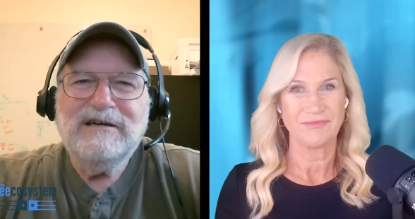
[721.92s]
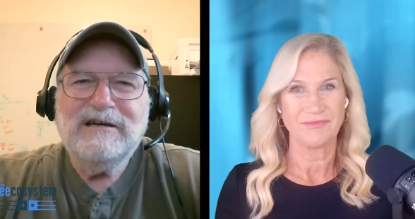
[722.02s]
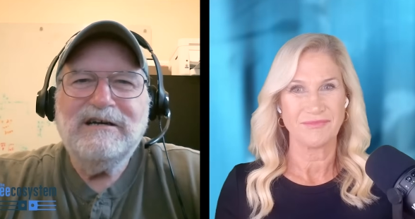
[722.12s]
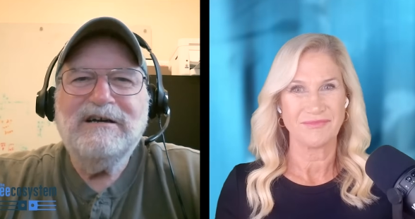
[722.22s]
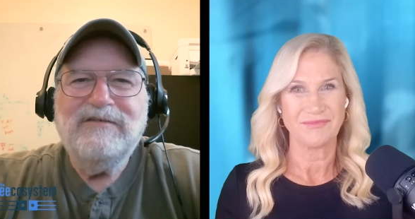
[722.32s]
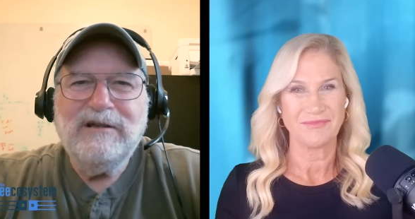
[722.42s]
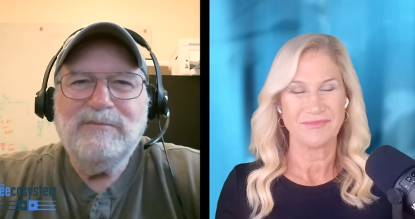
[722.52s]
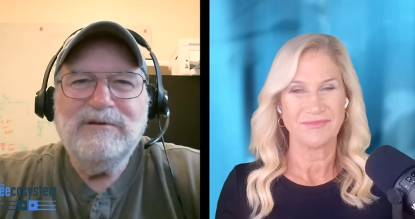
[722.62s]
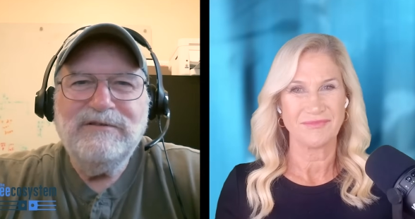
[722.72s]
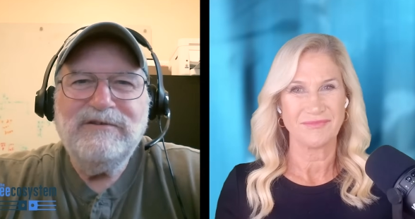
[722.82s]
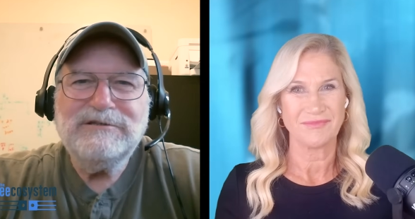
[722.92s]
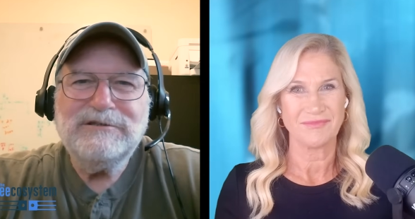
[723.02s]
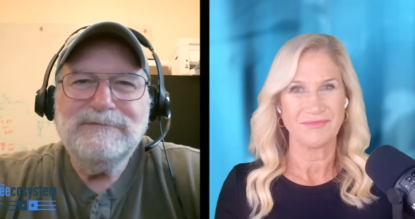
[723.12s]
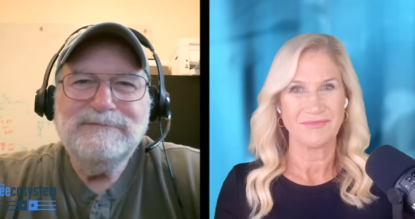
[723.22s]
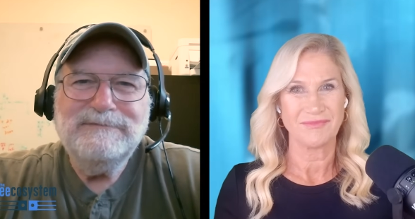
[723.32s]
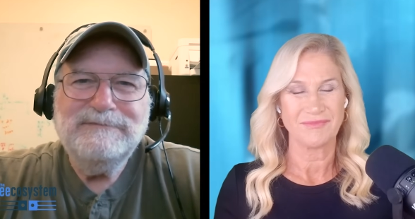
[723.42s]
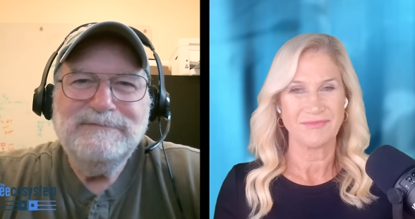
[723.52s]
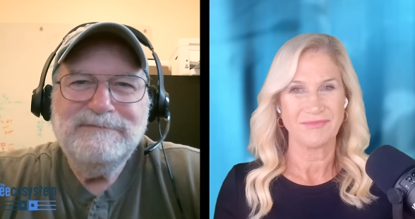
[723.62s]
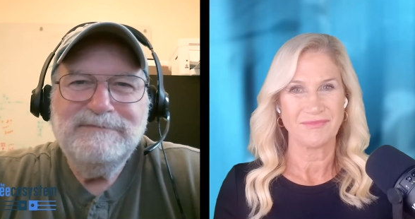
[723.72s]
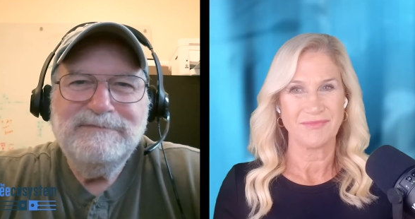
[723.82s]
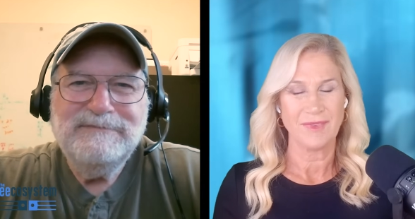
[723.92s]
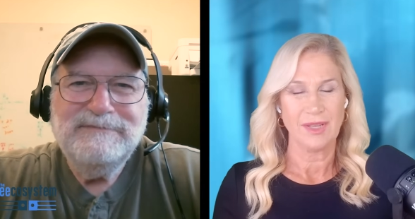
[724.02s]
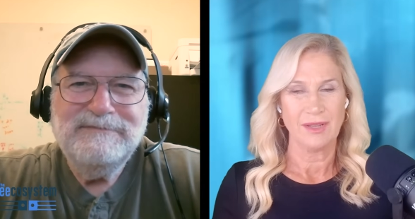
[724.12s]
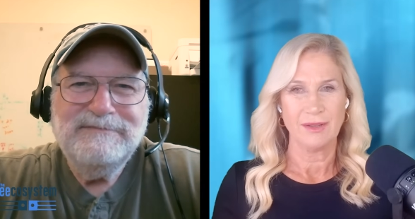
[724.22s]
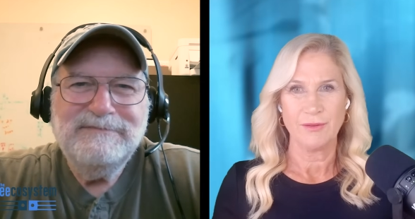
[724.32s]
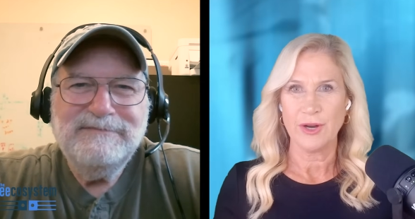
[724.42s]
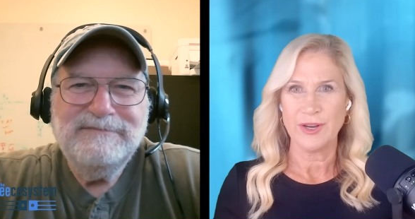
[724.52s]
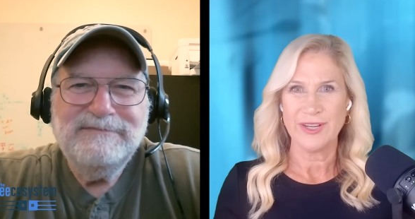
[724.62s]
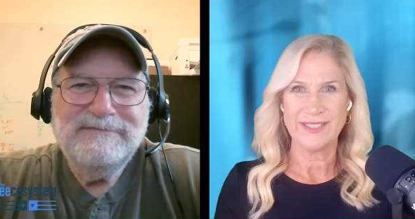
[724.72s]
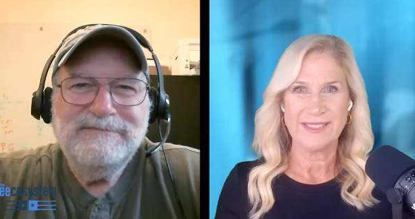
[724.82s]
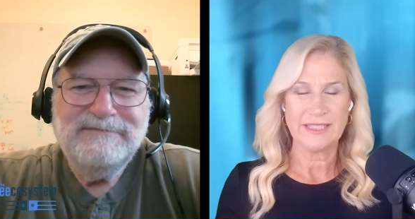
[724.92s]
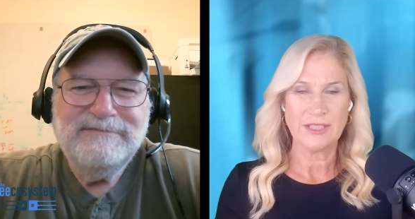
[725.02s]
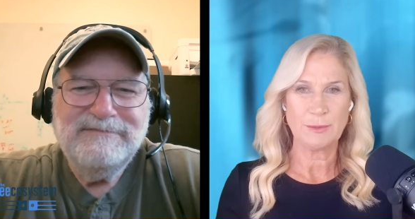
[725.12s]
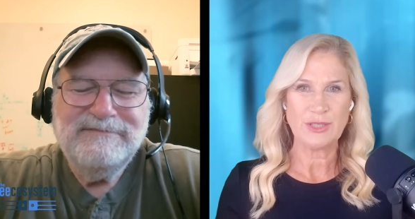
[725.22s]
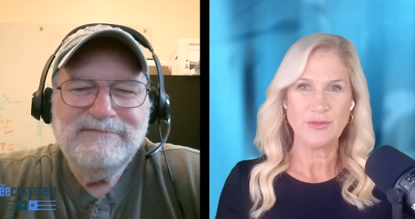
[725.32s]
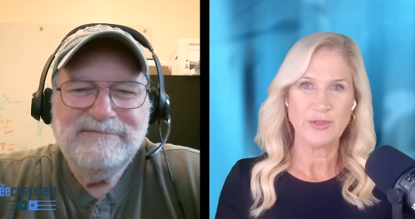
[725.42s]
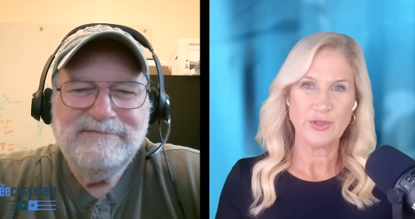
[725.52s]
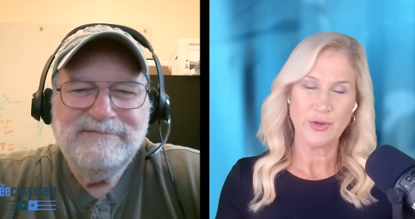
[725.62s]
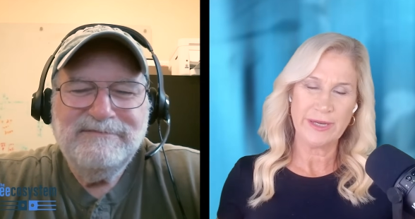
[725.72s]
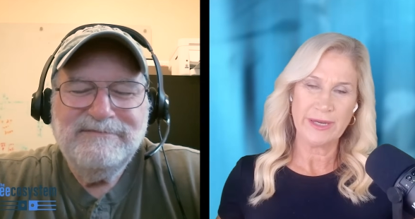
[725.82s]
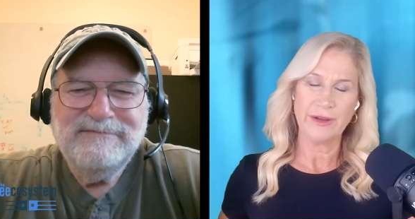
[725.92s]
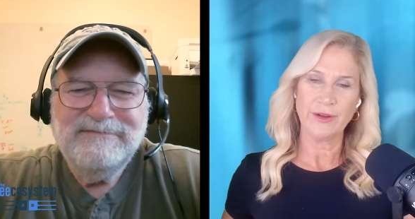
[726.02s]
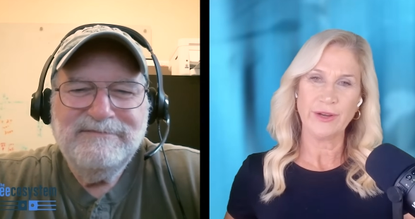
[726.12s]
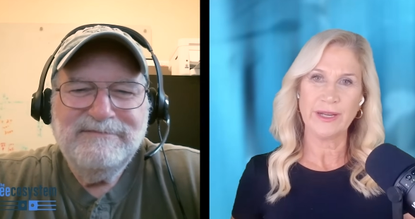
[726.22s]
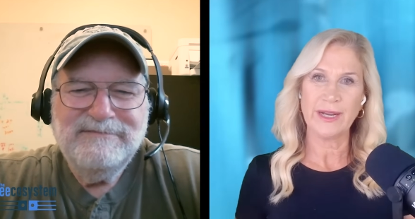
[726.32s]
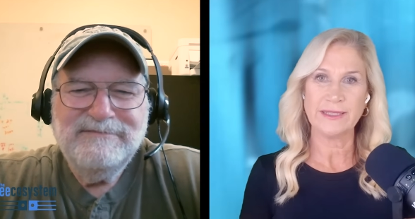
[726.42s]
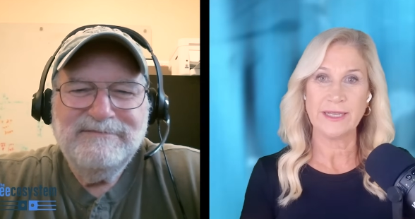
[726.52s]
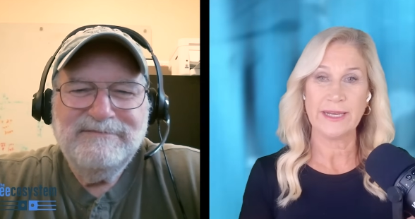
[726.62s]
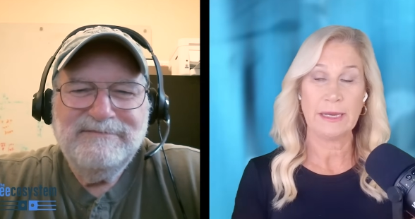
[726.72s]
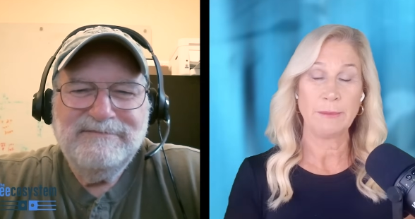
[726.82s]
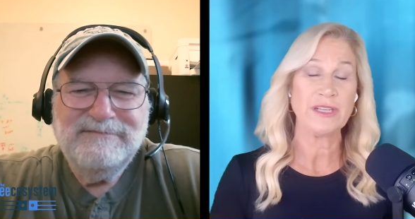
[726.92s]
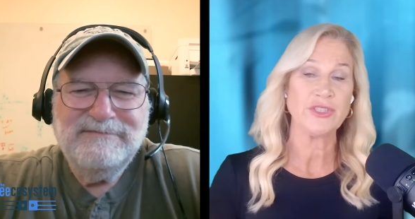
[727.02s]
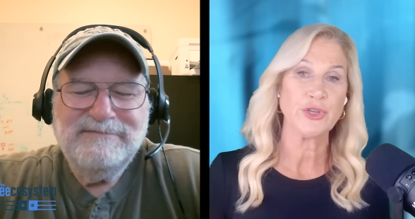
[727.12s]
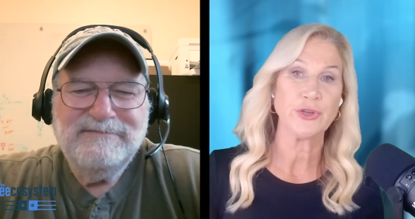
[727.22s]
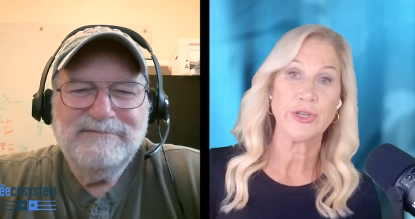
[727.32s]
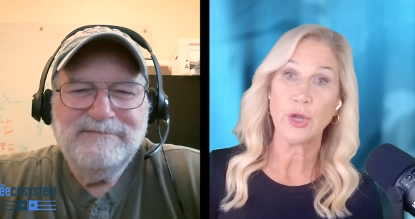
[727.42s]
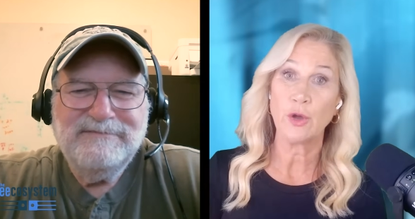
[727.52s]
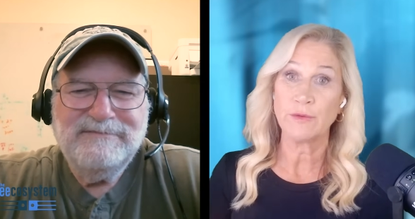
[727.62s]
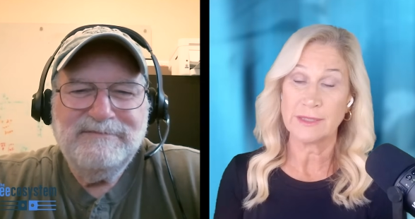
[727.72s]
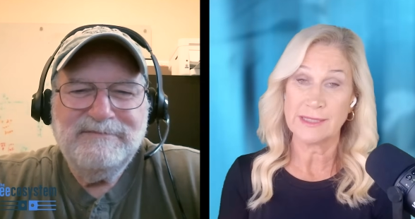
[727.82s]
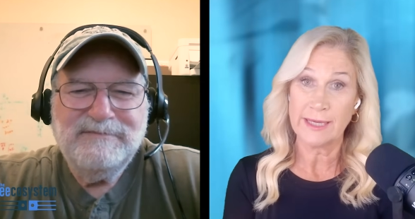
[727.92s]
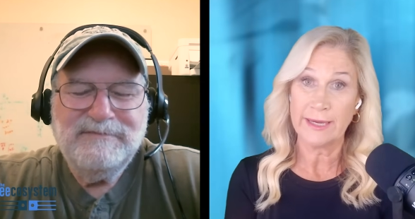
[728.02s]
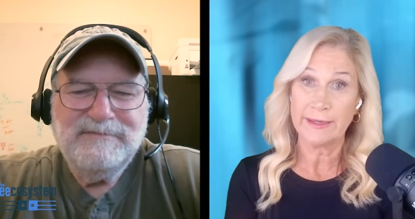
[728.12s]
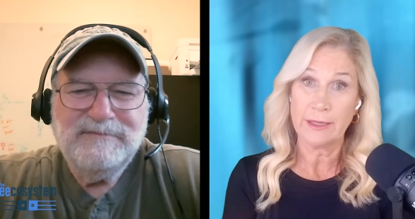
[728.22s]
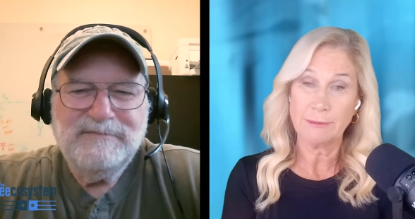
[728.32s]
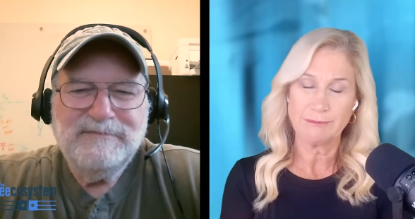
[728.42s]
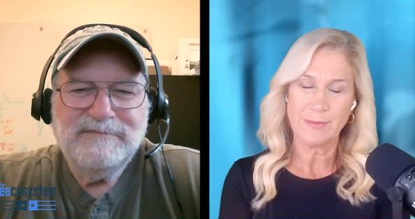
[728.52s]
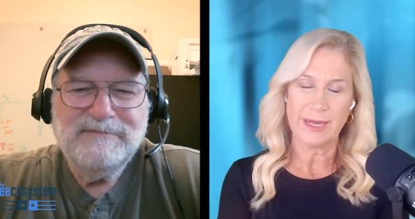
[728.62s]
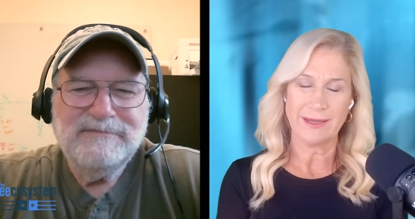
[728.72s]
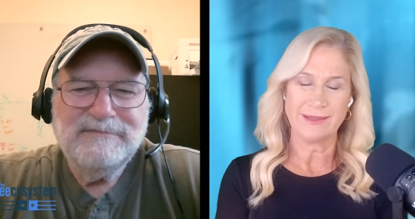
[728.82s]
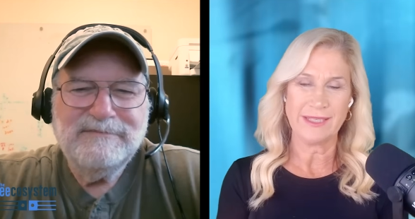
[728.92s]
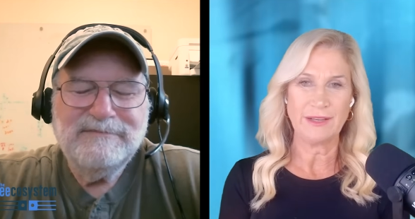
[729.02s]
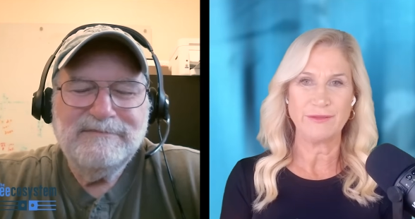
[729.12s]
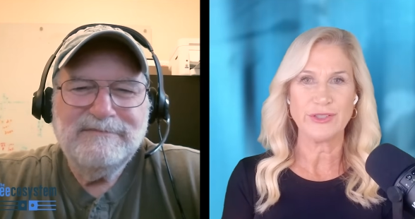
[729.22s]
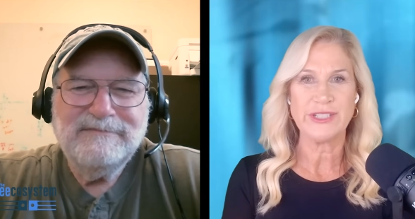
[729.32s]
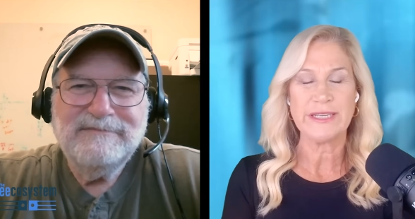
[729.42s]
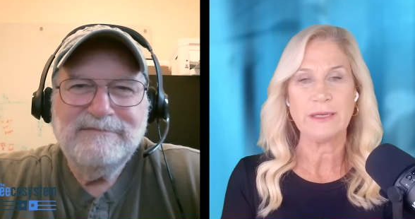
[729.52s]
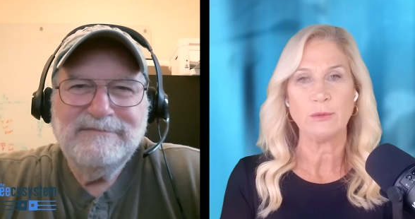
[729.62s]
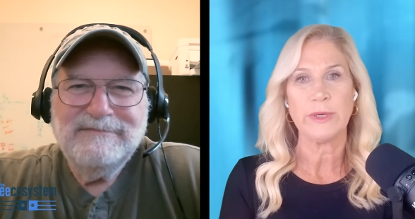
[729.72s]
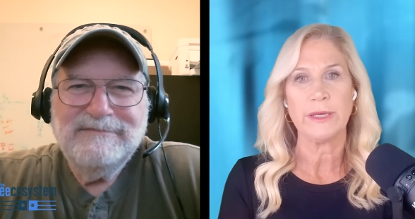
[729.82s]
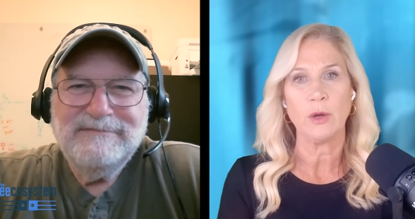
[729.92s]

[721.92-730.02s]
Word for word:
Speaker 1: uh, available in the future.
Speaker 2: For our audience, thanks so much for joining Eric and I today. Make sure you go over and sign up and save your seat. We